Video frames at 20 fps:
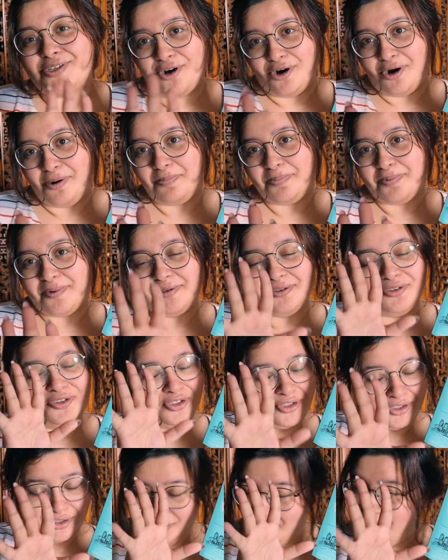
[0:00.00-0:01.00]
stop.
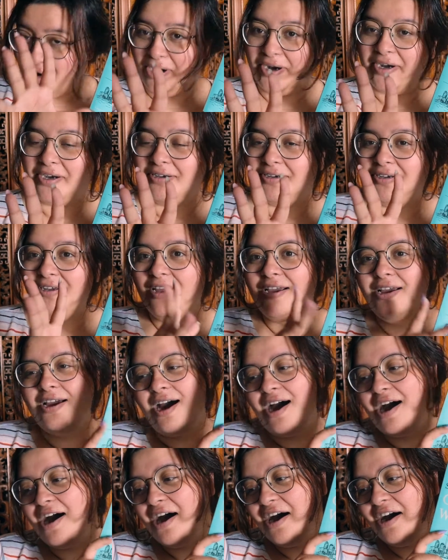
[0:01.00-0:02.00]
Just God.
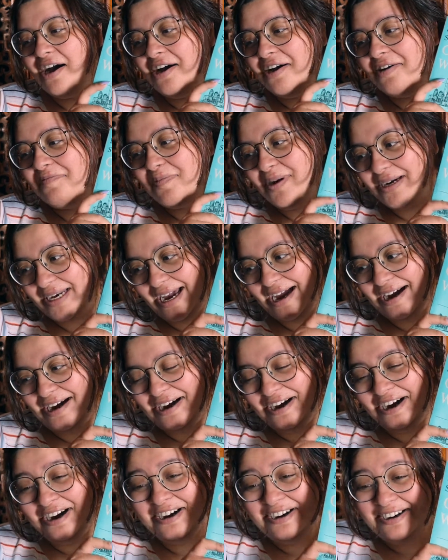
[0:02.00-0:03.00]
But yeah,
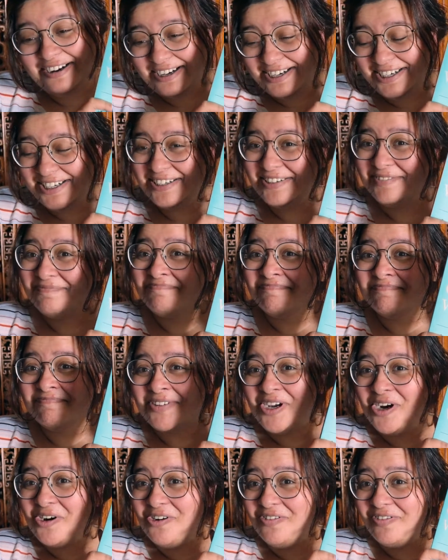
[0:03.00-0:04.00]

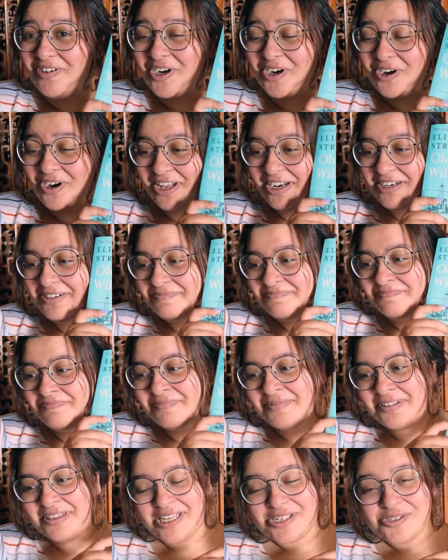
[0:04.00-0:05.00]
overall,
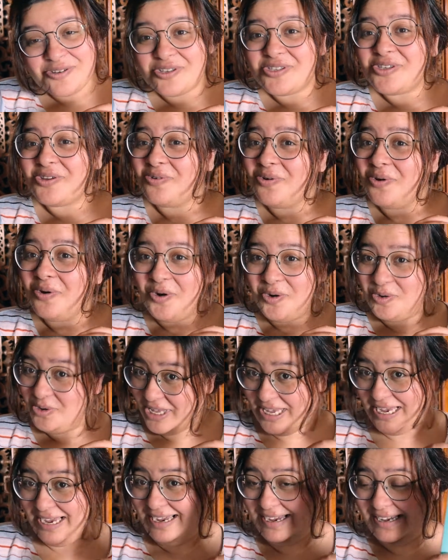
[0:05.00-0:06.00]
this was
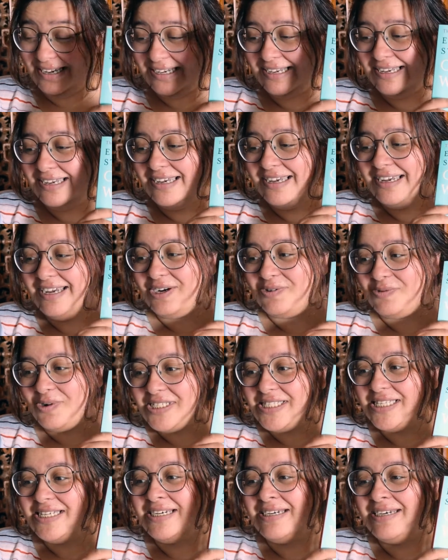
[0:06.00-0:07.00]
okay. It
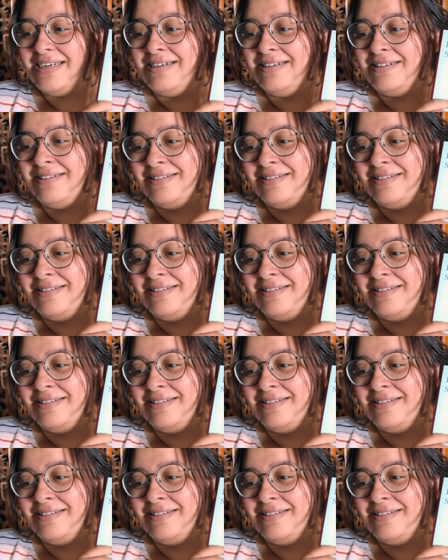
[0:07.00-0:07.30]
wasn't